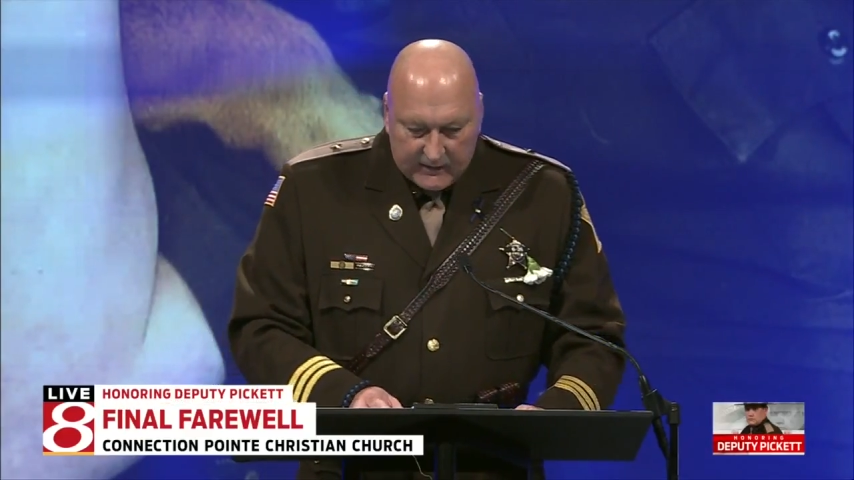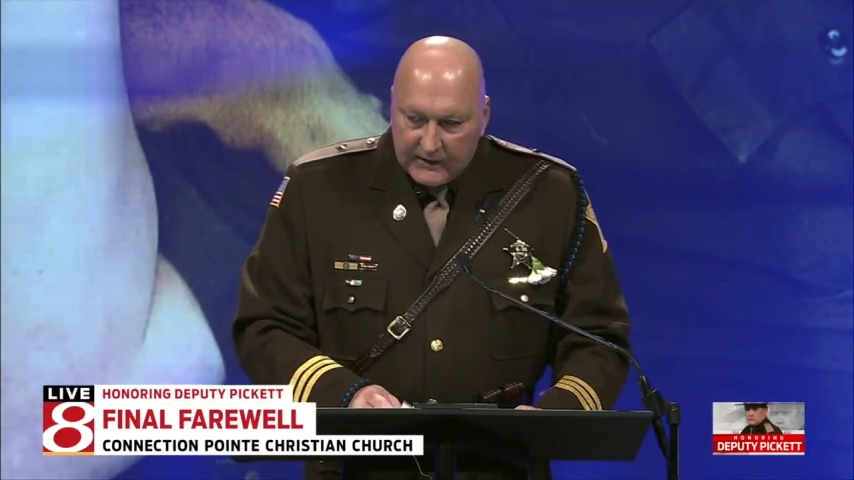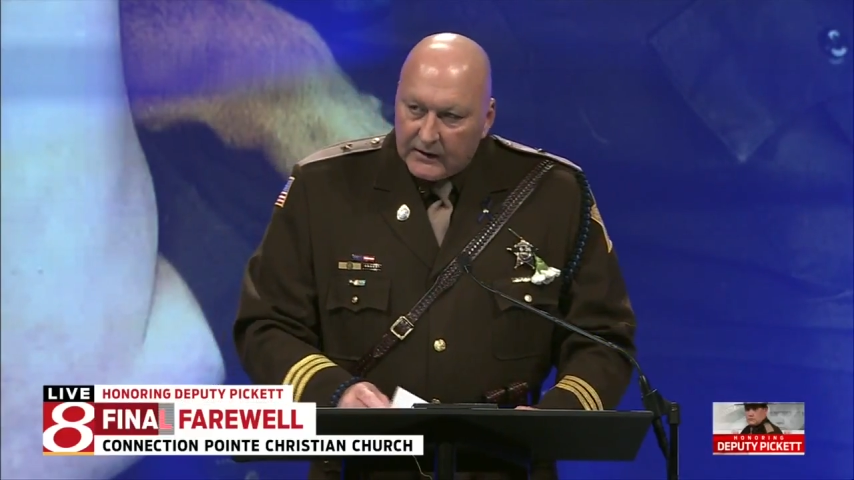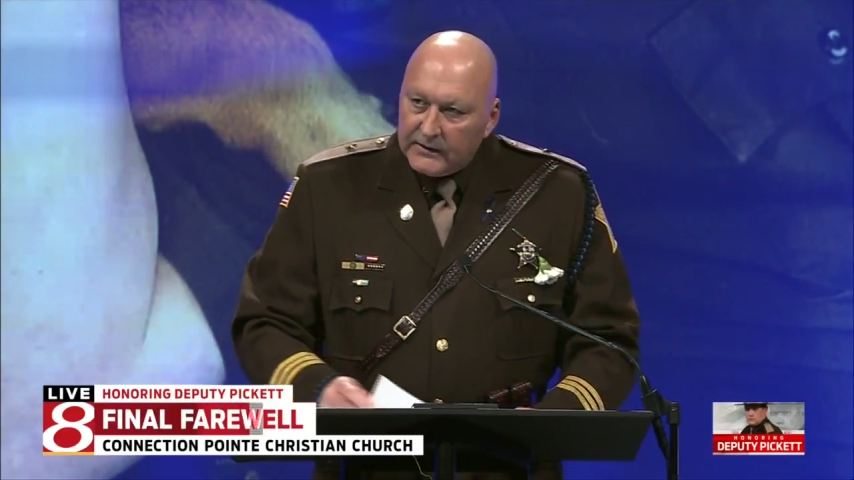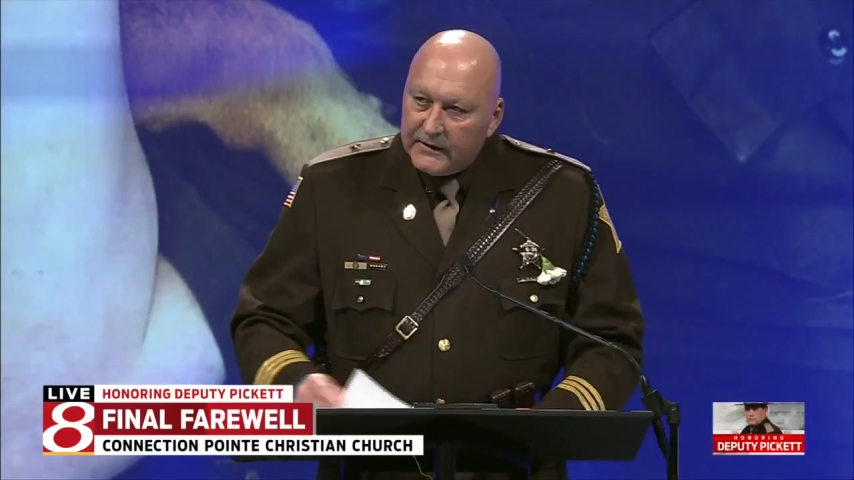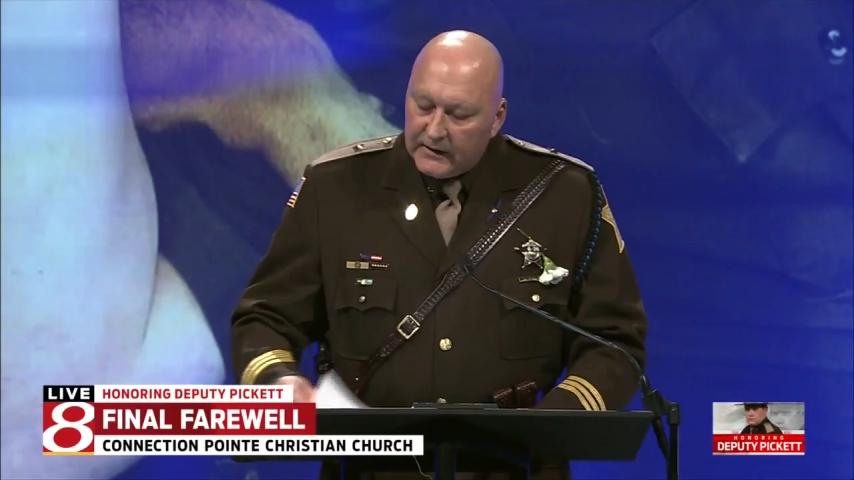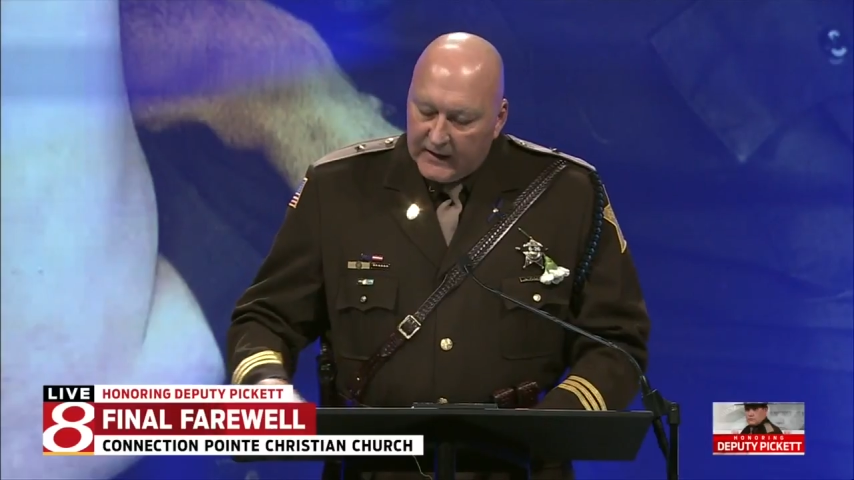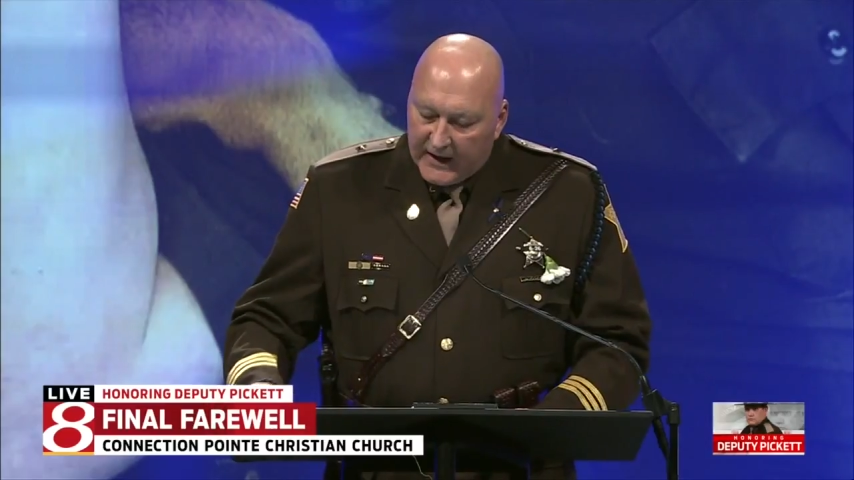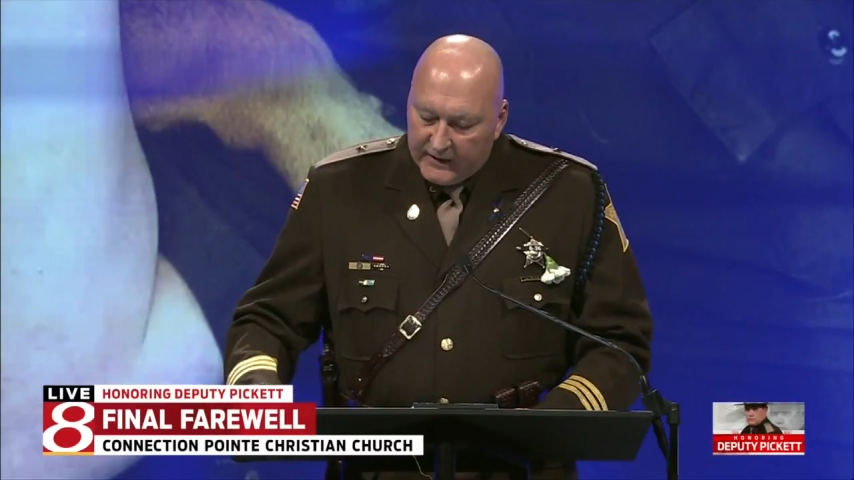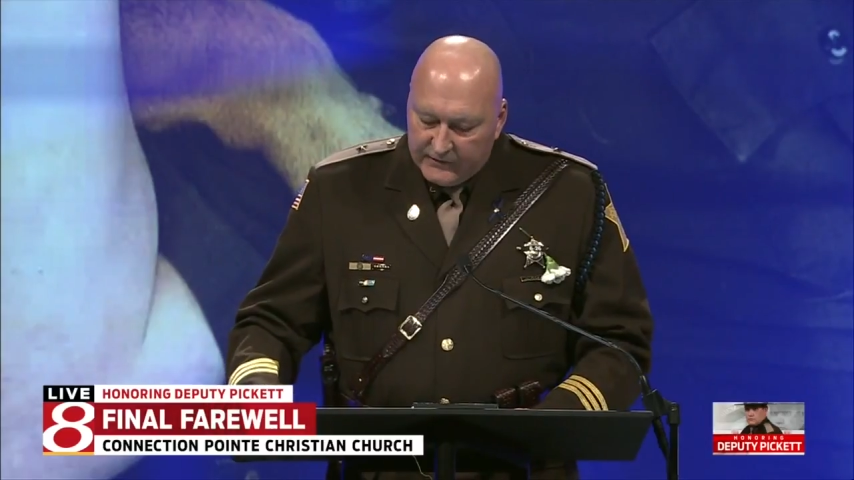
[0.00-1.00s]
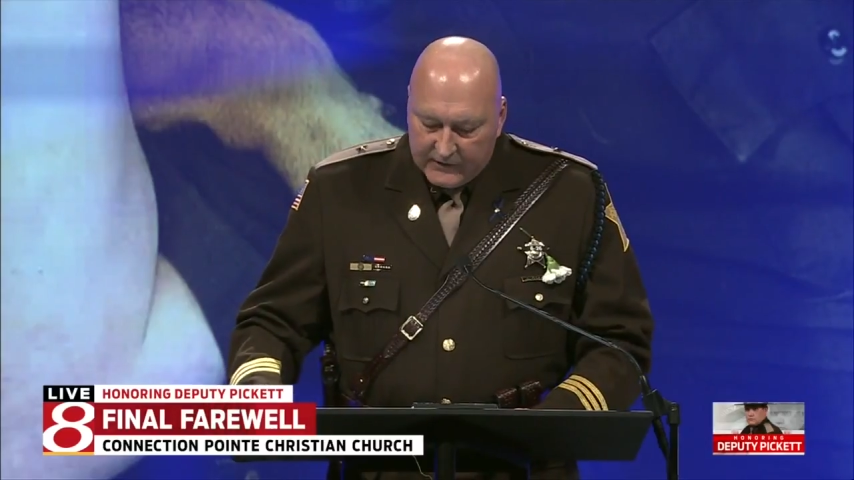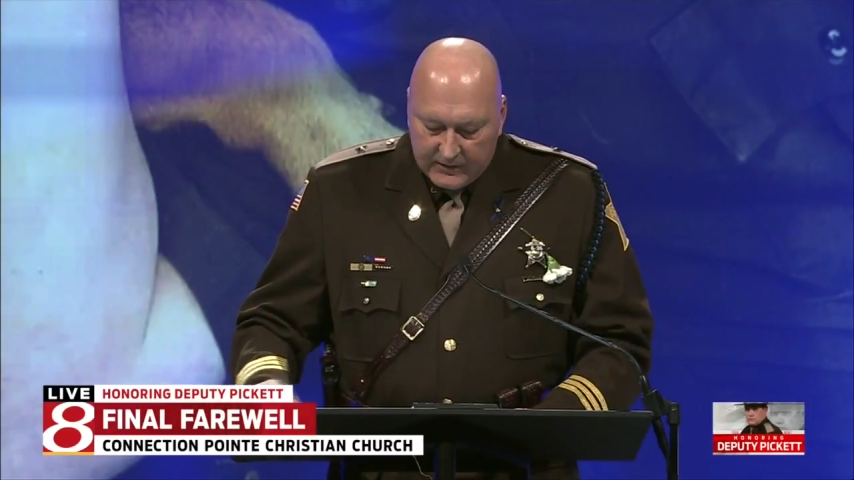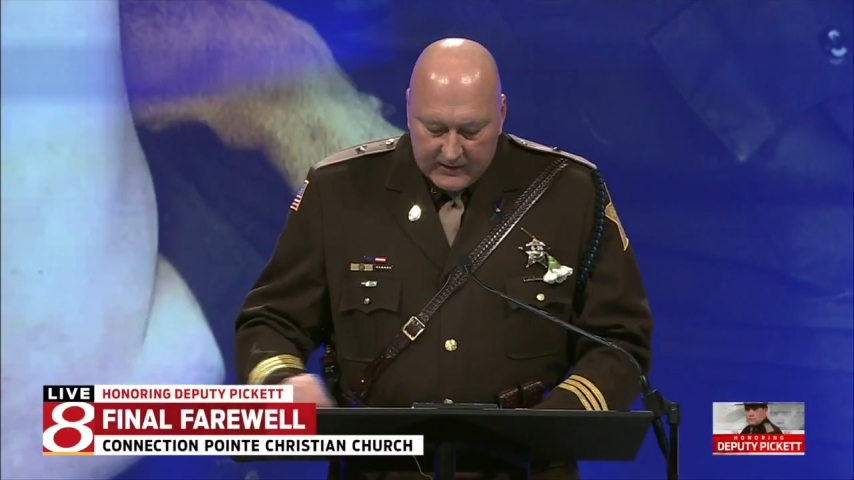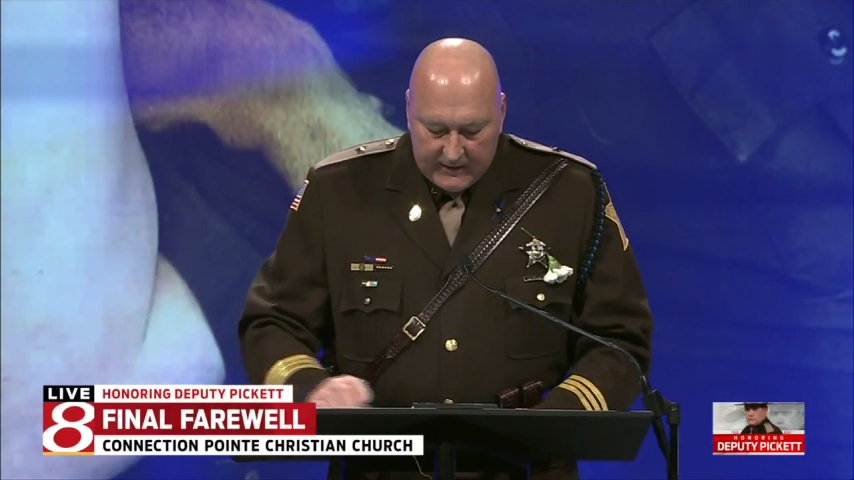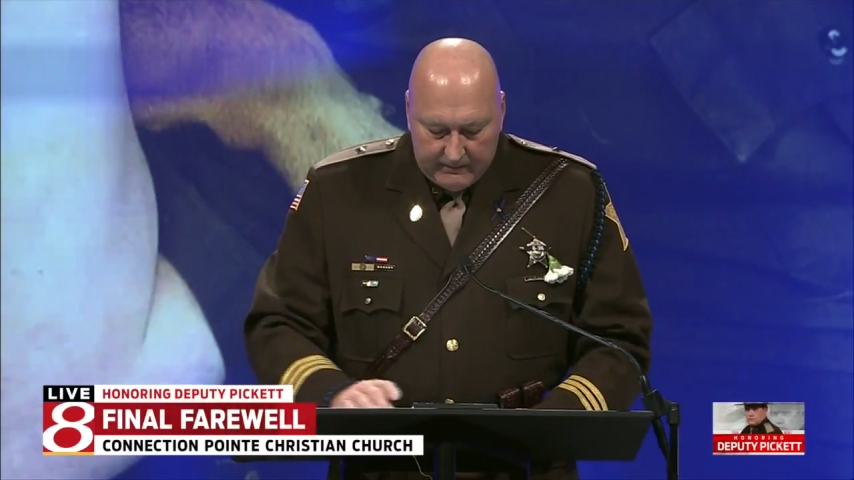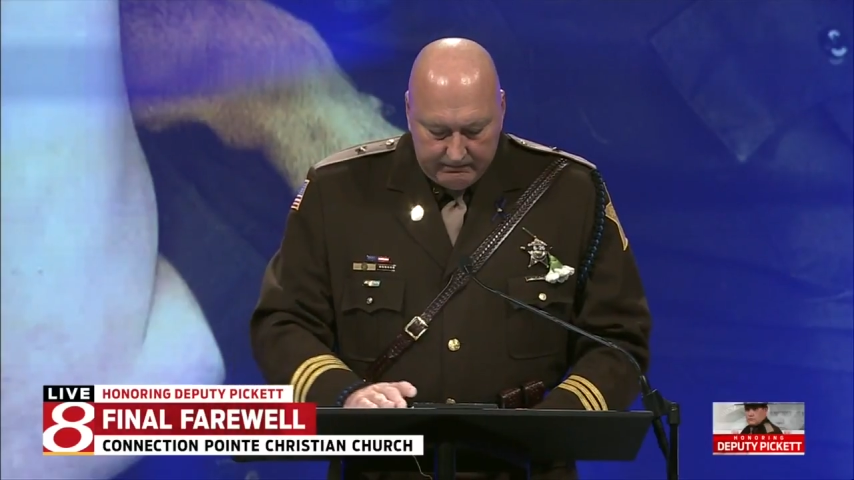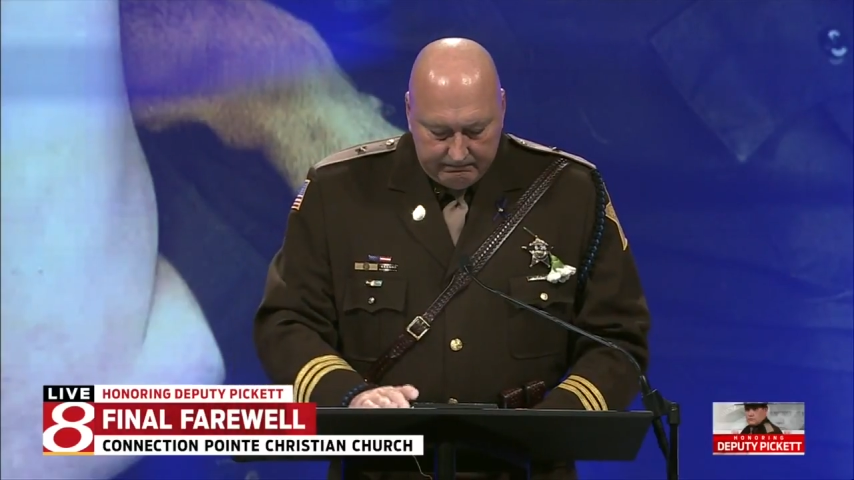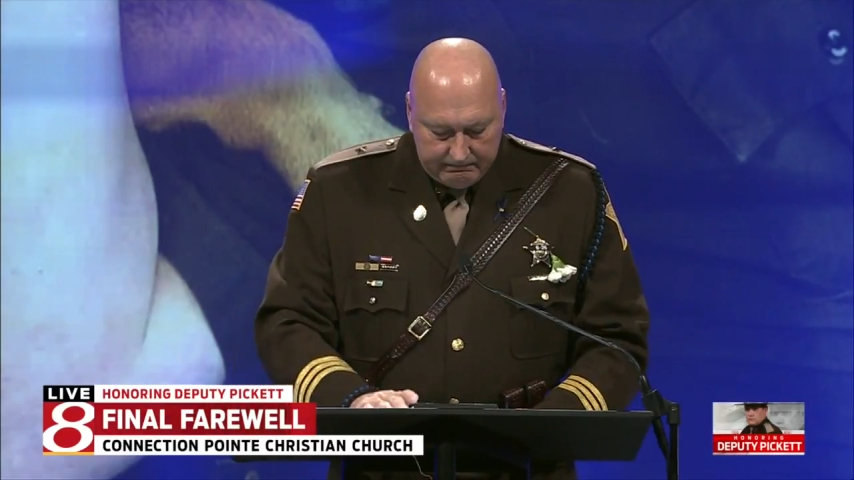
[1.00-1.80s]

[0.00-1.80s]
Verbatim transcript: killed in the line of duty.